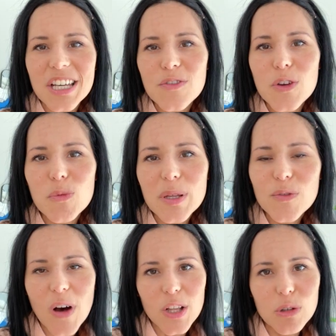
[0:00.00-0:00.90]
If you've been
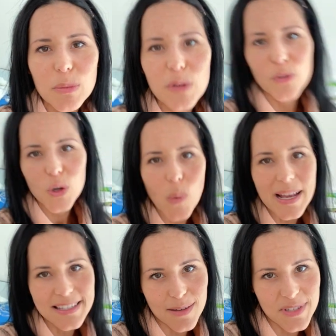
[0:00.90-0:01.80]
following me for
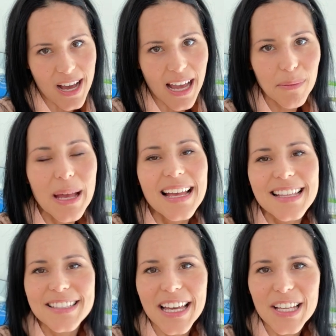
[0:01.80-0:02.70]
quite some time,
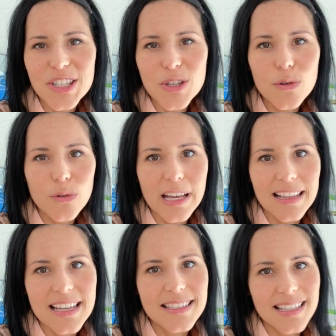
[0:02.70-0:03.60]
then you
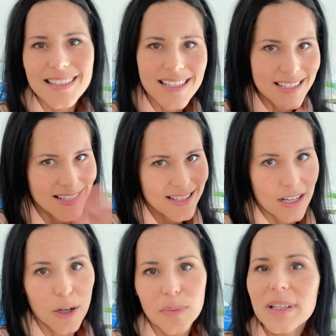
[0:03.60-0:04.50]
realize that this is a
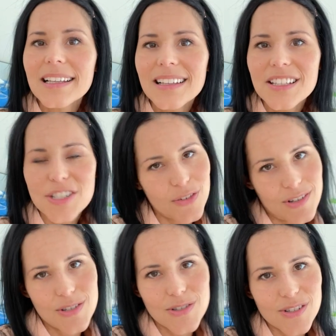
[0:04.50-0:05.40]
completely
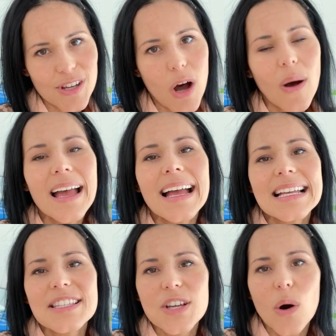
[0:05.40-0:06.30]
different studio.
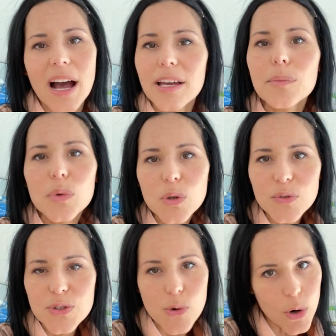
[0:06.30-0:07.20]
So I
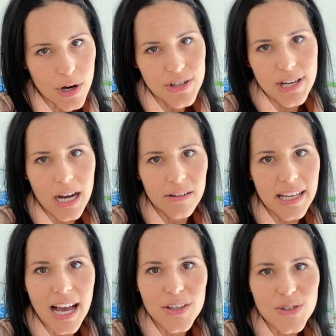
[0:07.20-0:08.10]
moved to Orange County.
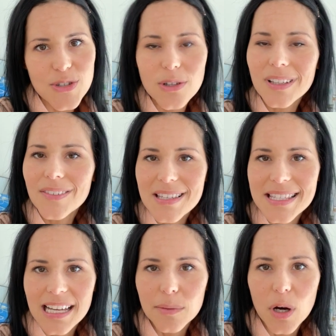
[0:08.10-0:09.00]
I used to live in
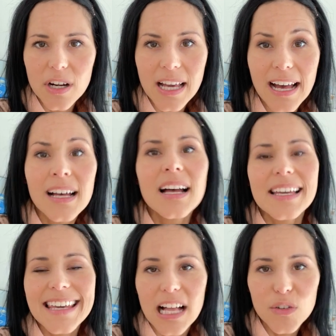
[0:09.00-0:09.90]
Santa Monica,
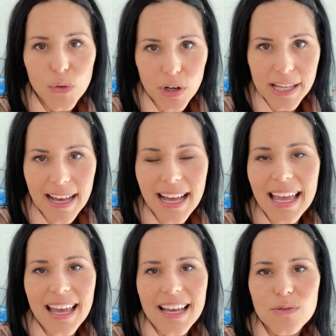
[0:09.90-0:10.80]
California,
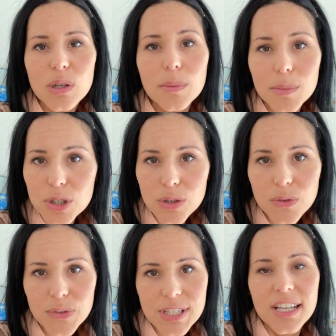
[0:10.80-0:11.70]
and we
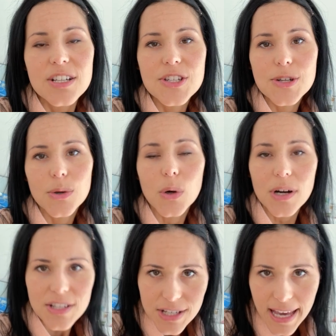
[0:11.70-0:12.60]
moved to
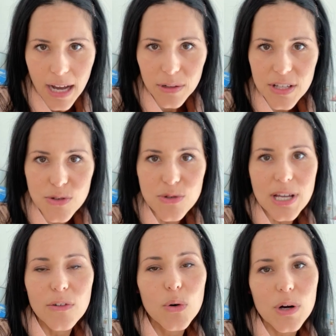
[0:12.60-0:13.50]
Orange County, to
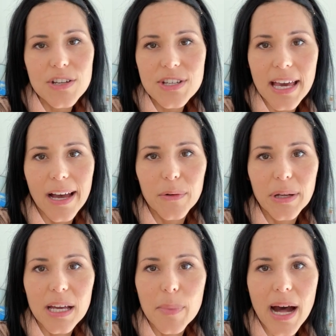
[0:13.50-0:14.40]
South Orange County
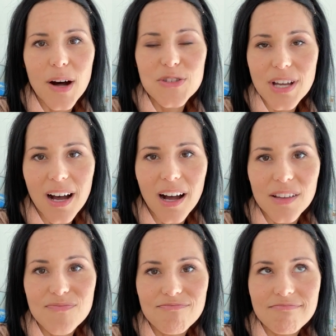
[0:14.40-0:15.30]
about uh,
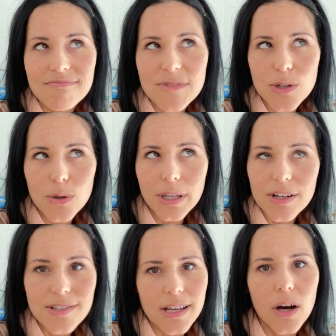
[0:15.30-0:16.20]
two
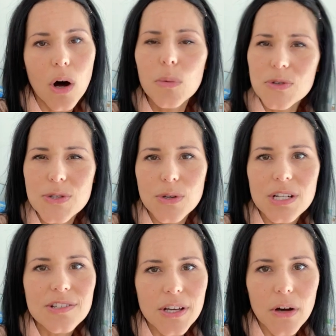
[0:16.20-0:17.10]
years ago, almost two
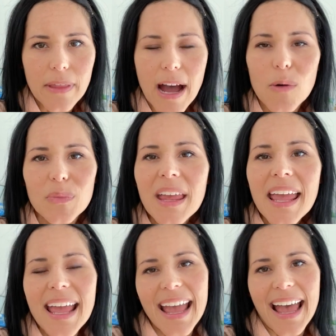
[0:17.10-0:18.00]
years ago now.
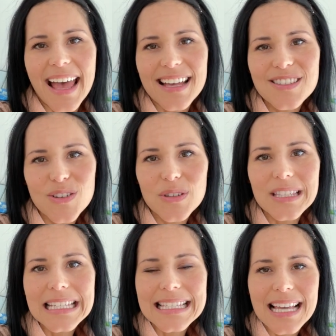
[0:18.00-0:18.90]
And so
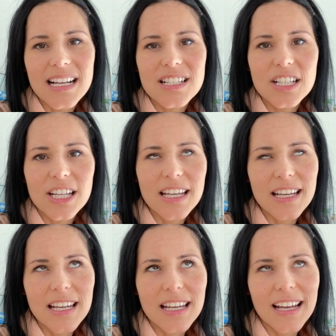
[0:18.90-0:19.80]
this is
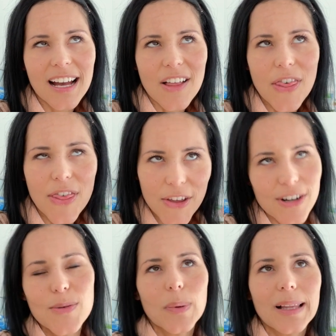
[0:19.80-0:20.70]
actually a
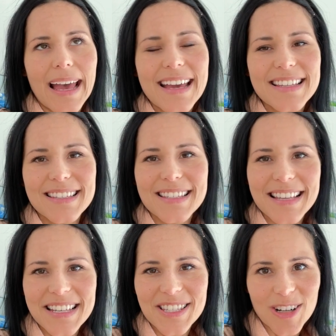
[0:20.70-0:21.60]
third place since I
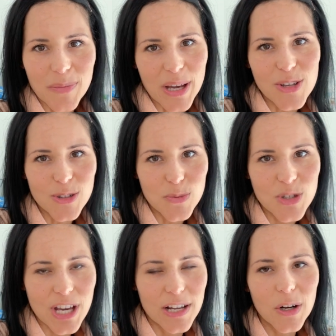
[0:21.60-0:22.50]
started my YouTube
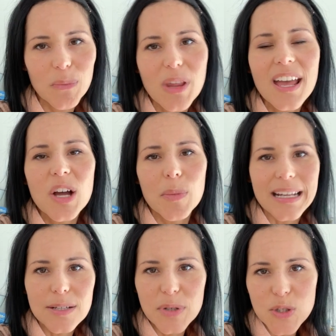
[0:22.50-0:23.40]
channel. But
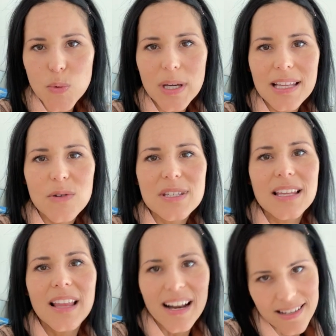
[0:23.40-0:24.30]
in between, there was
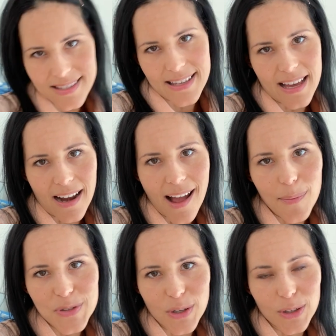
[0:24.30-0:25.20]
another setup.
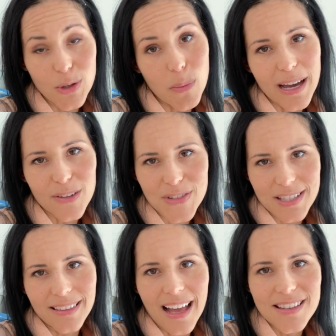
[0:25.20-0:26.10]
So you might have
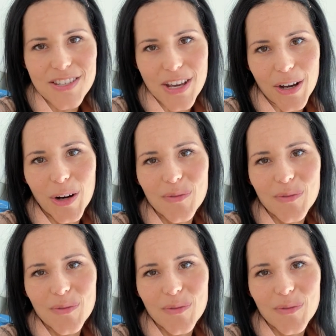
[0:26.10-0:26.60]
seen that too.